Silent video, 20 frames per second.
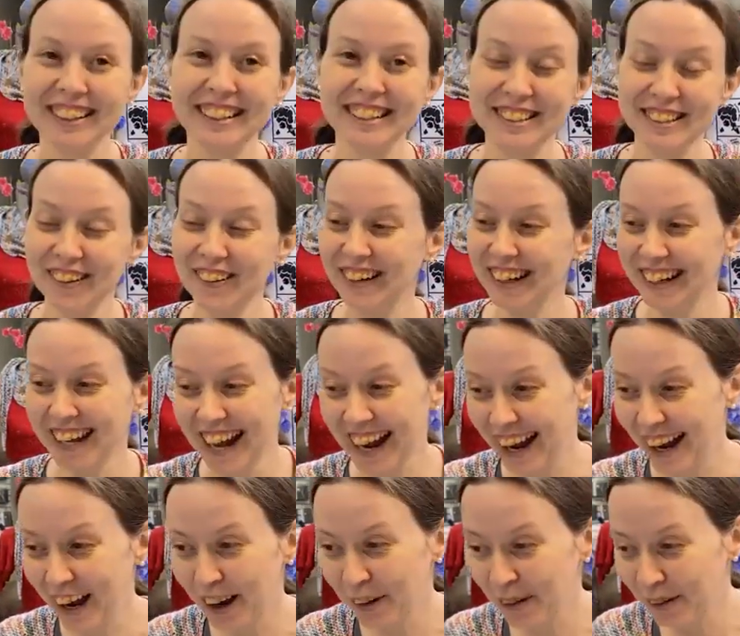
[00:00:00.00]
apparently it's
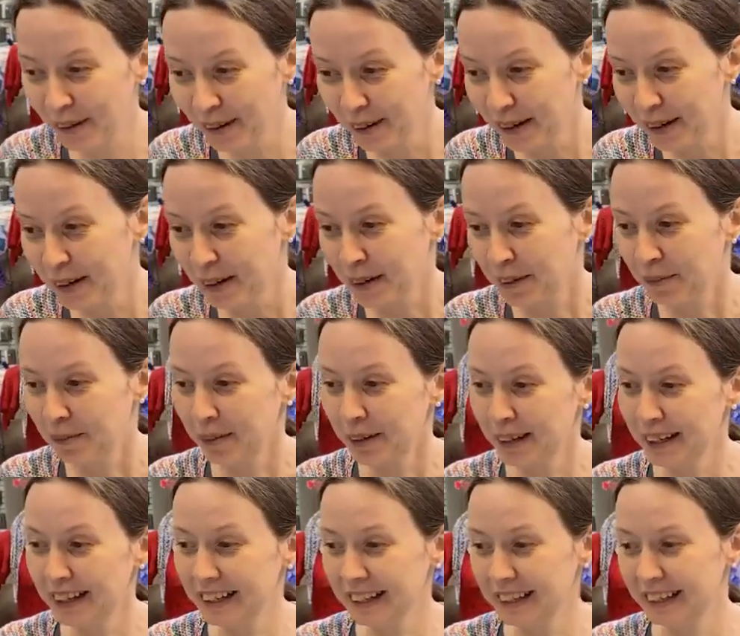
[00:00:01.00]
going now
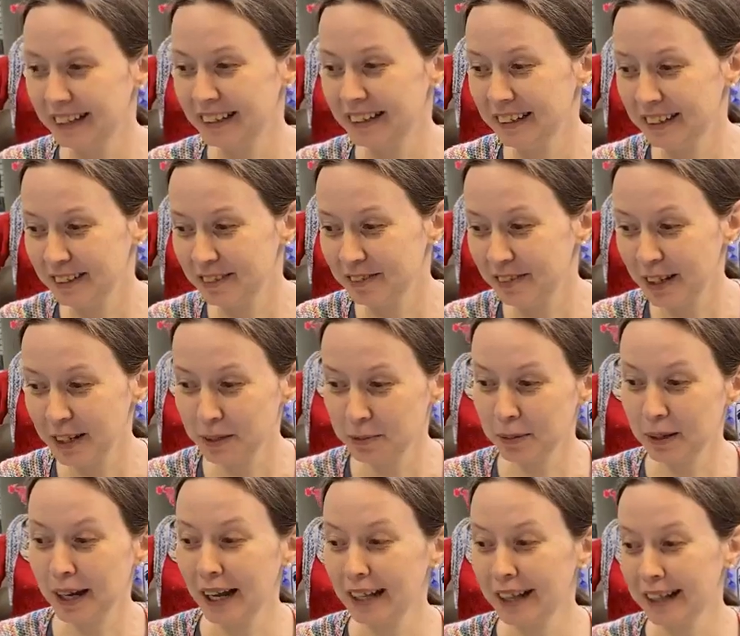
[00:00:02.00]
but
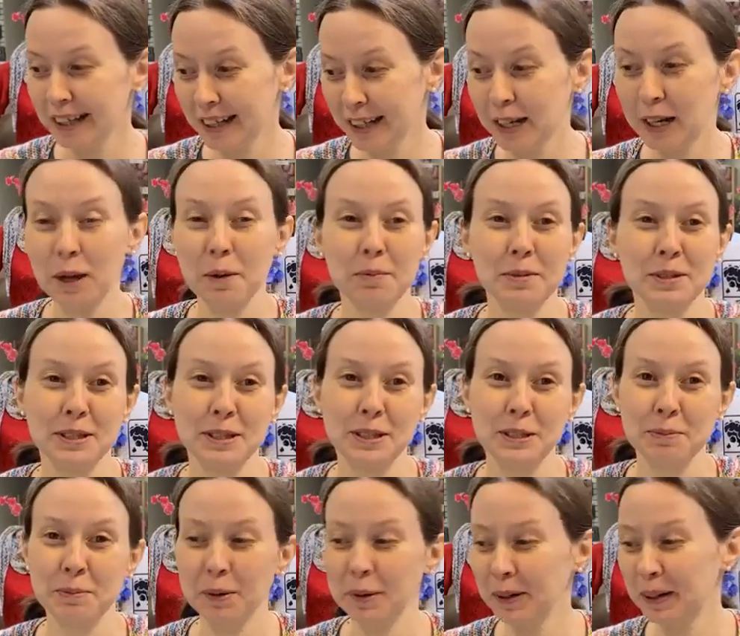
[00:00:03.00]
Facebook had the
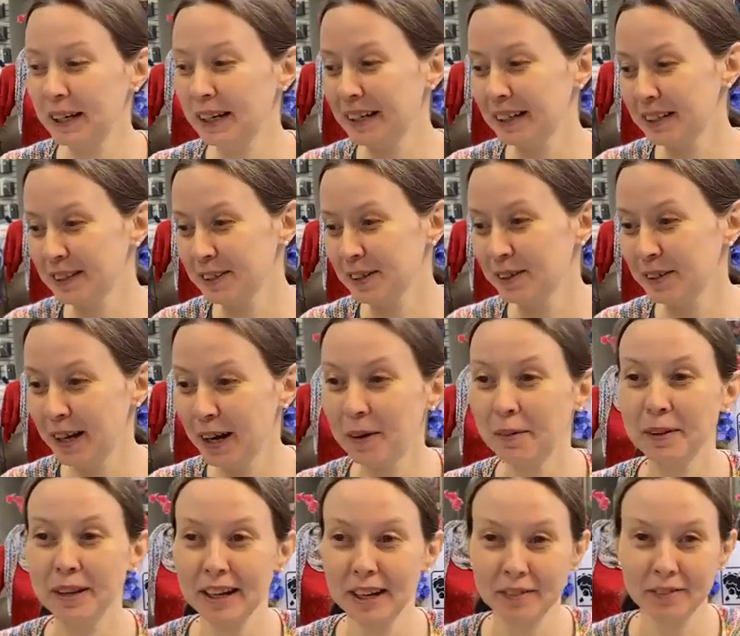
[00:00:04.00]
hiccups this morning
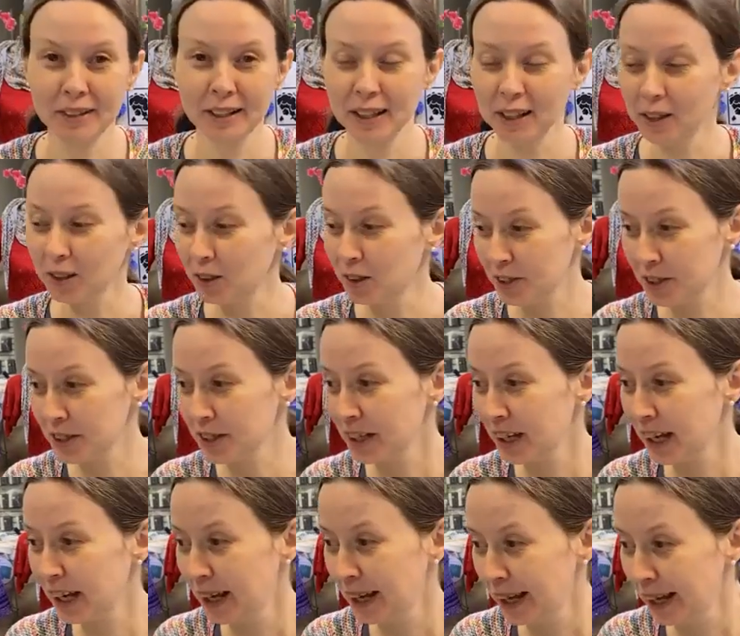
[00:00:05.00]
so now we have the
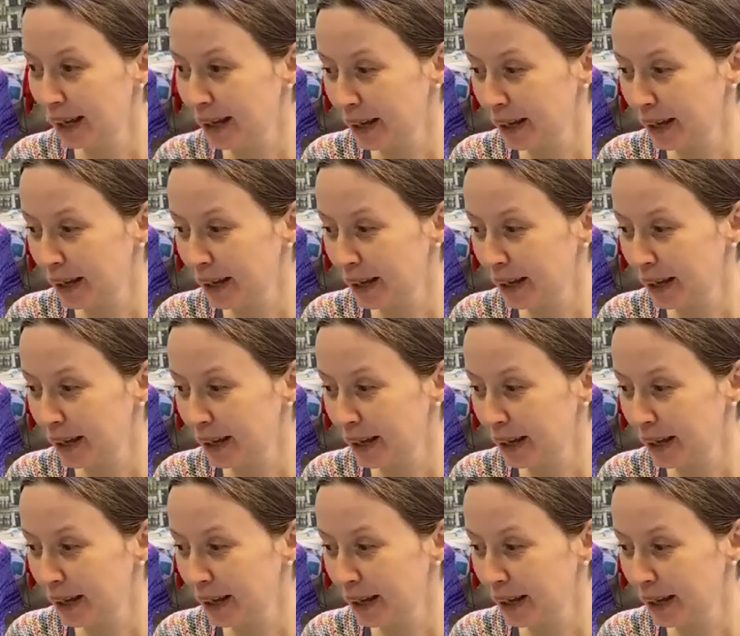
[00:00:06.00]
giggles